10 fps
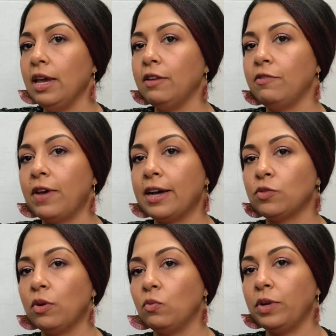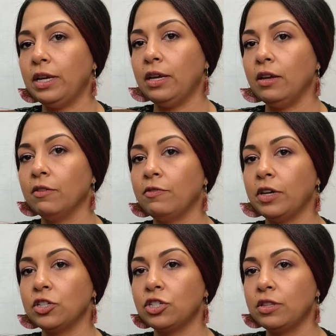In fact, when we
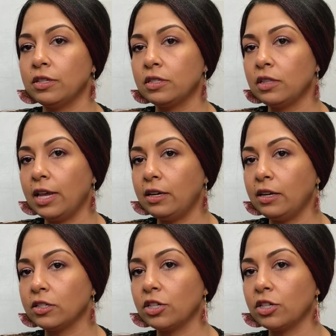finished this lightening